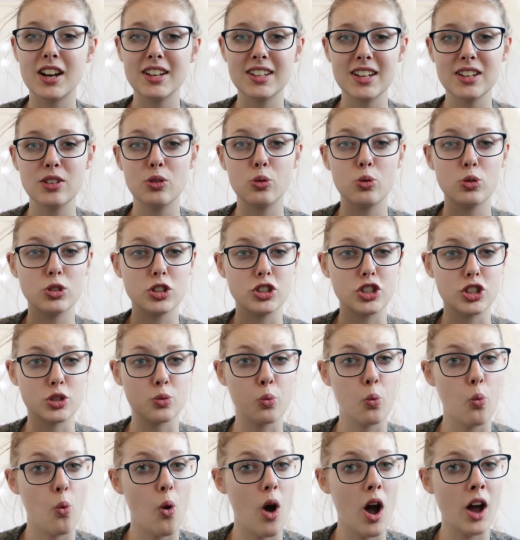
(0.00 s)
I did order
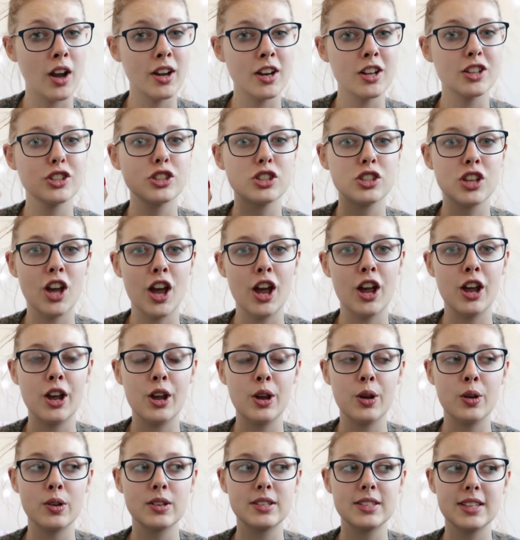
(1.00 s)
just one
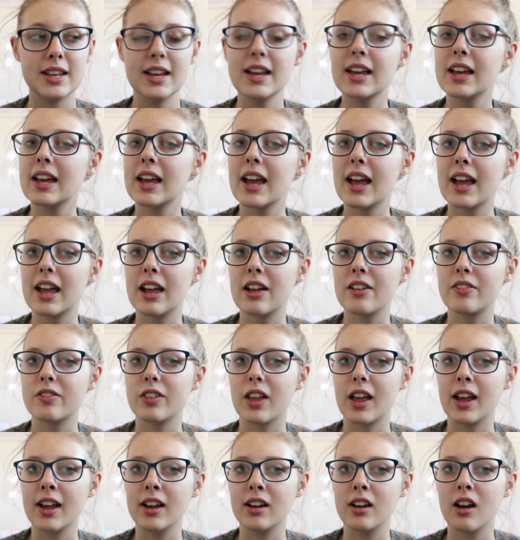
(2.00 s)
to see if
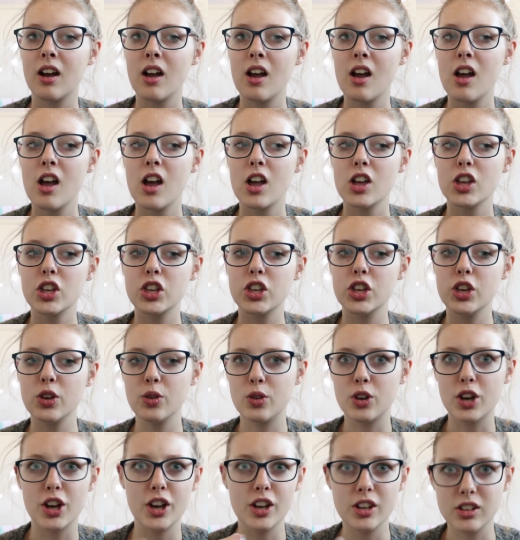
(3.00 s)
like
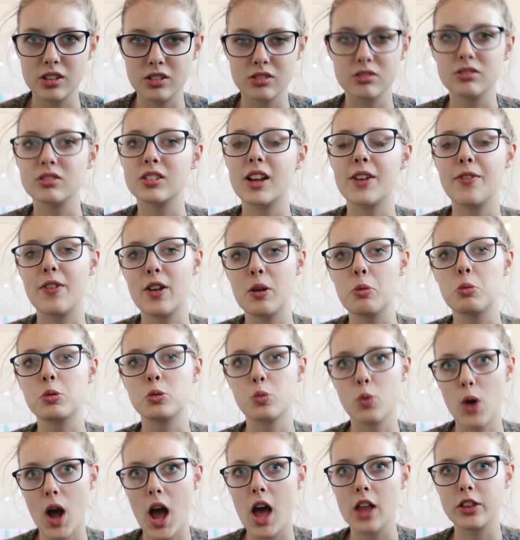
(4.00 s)
you could, if it
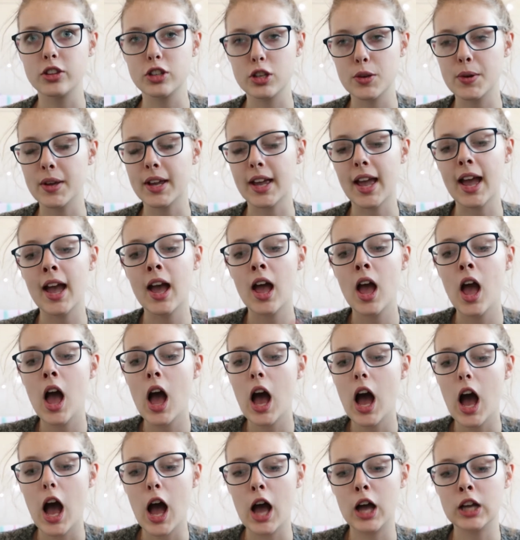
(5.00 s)
was worth doing it,
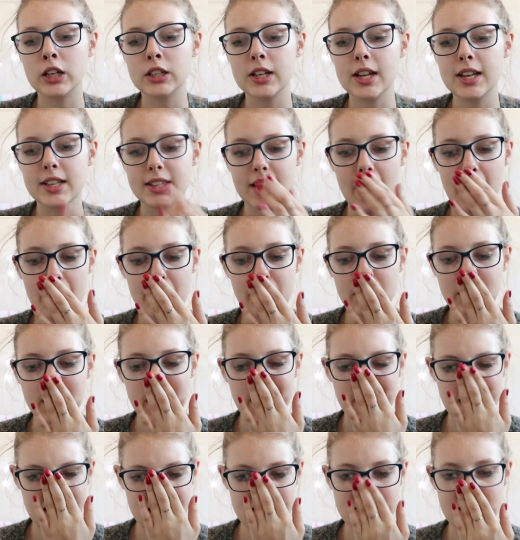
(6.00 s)
and it
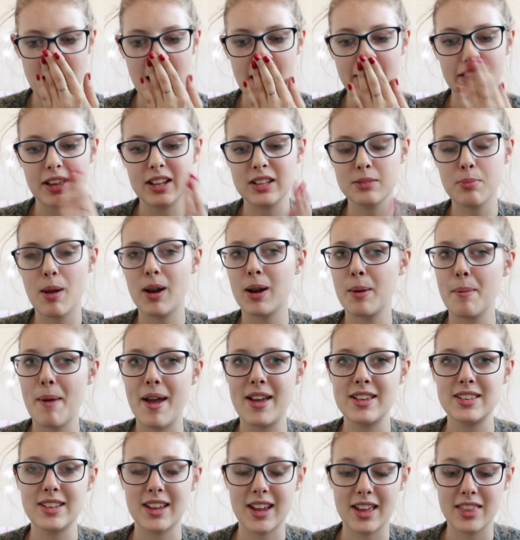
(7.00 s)
definitely is, and they smell
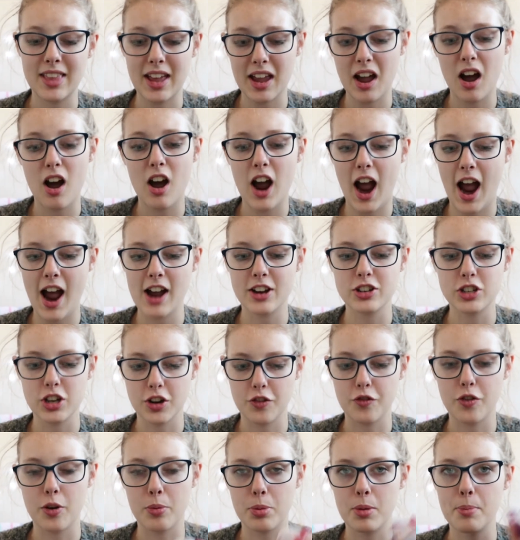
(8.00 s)
amazing, and they are
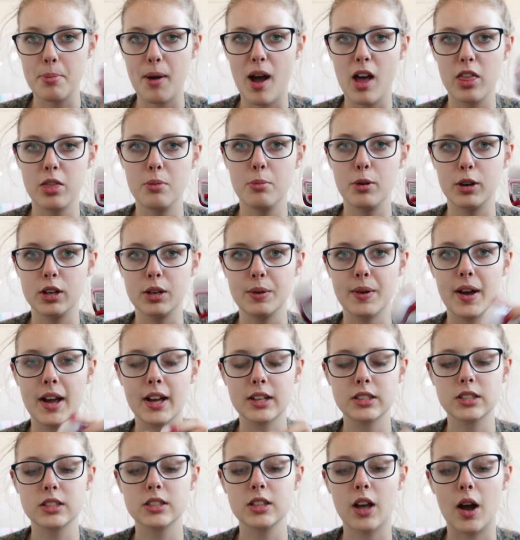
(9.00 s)
actually from the Bath and Body
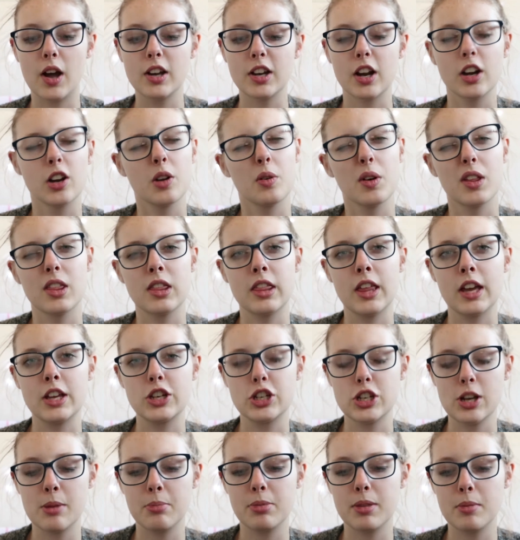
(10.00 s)
Works, so I don't know whether they
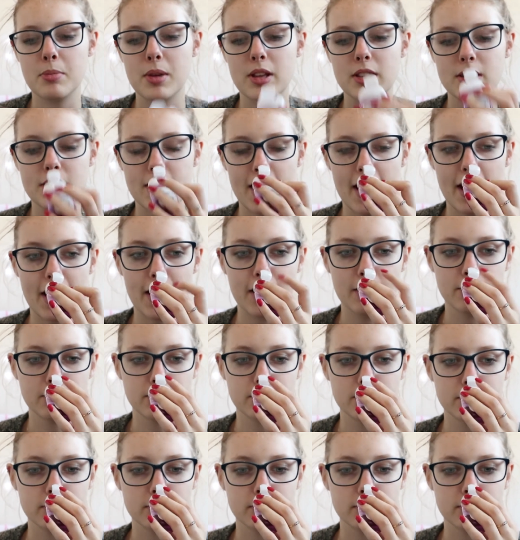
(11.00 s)
ship them into their